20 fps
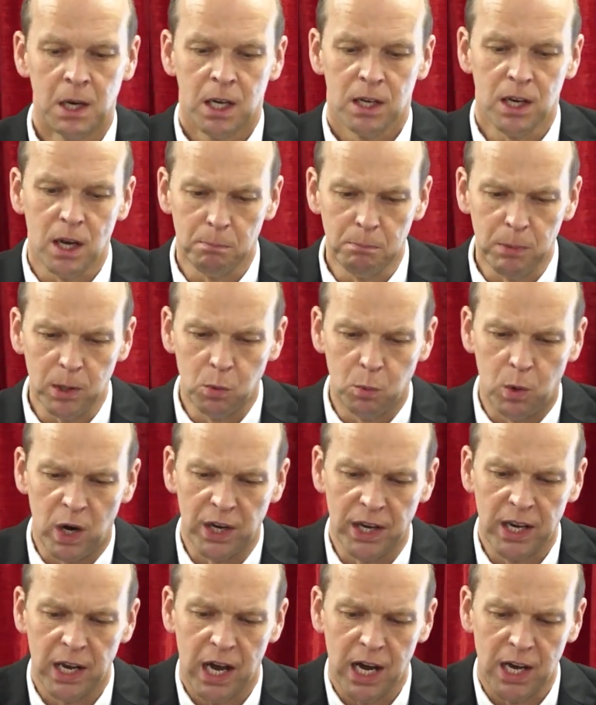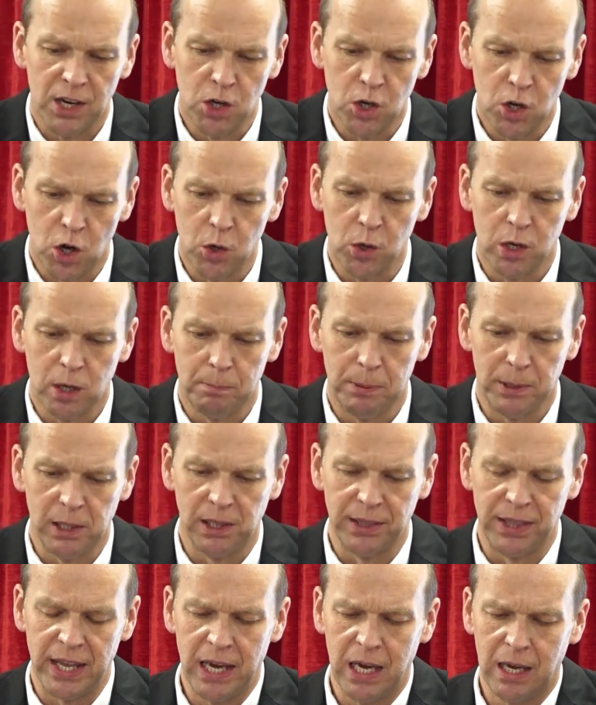Number one, a
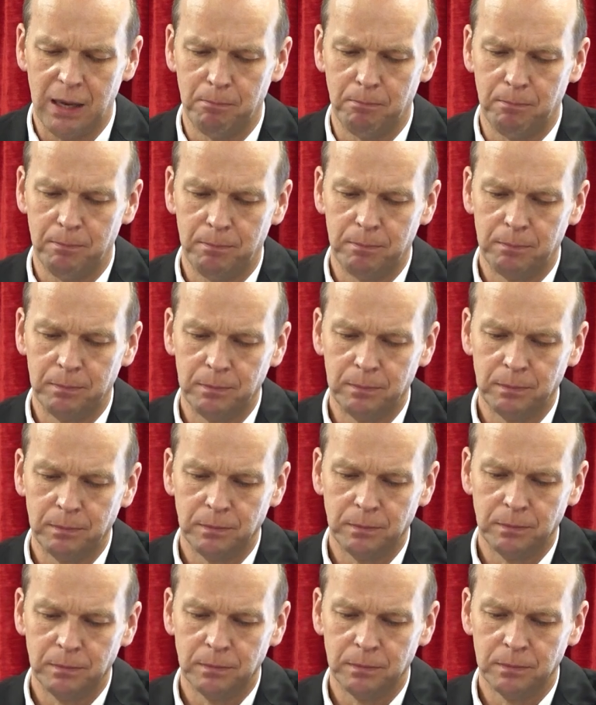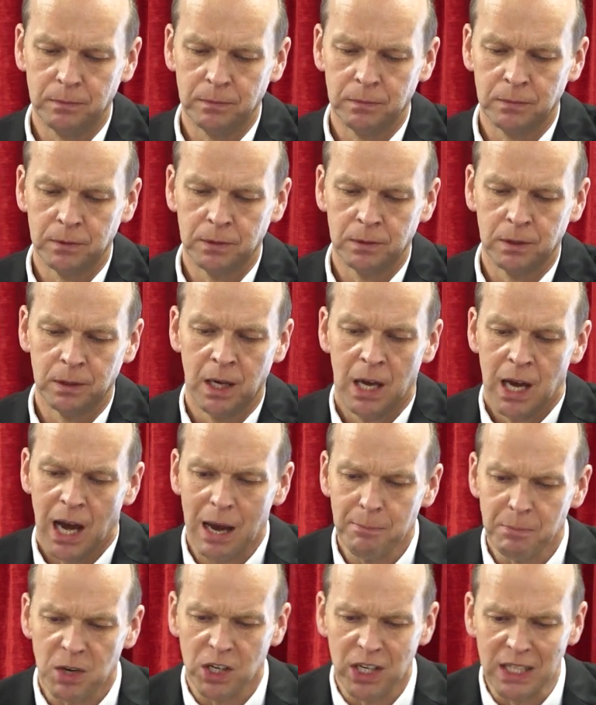notable name.
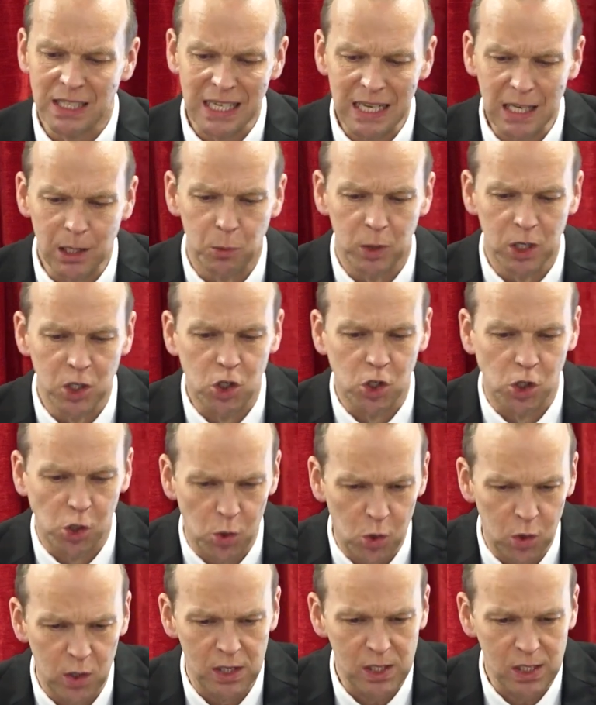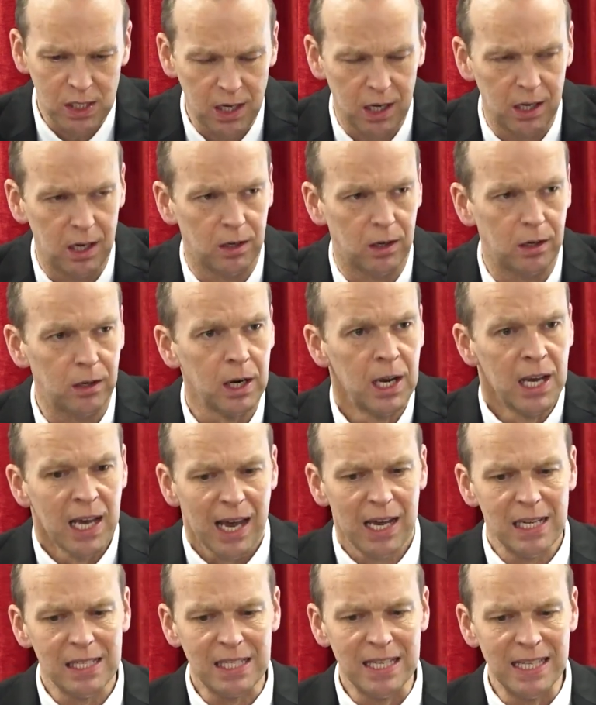I'm going to deal with Judas here.
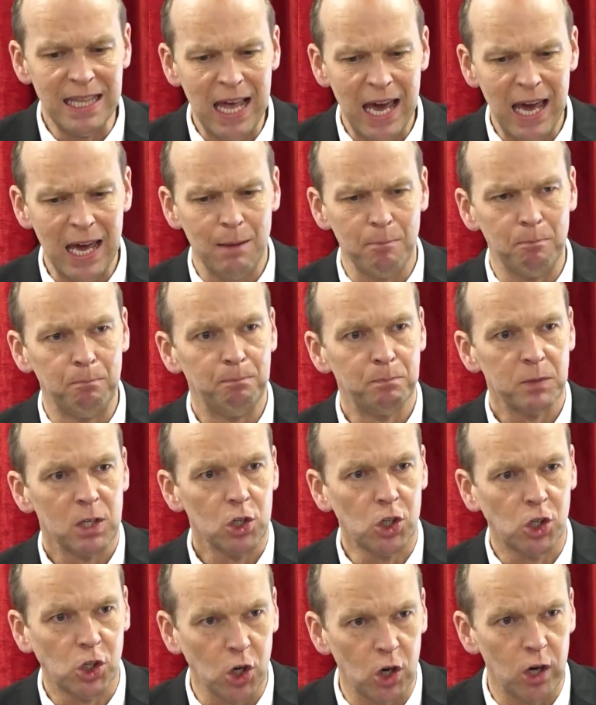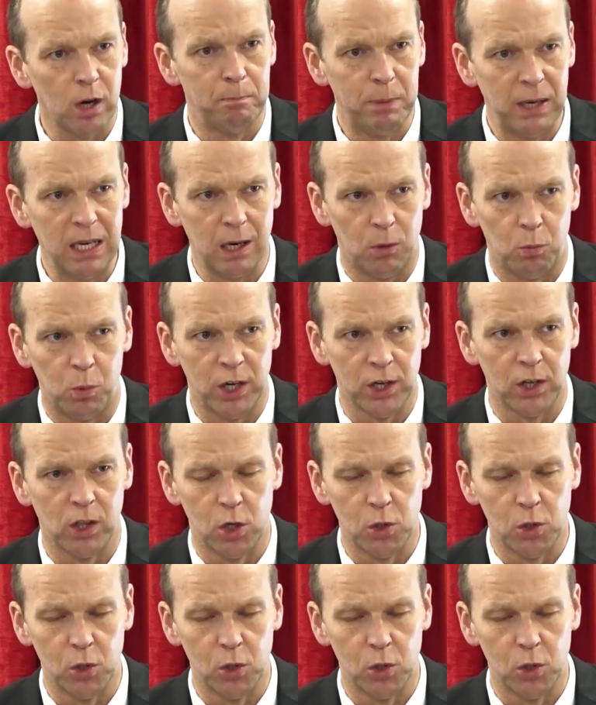His name should have been on one of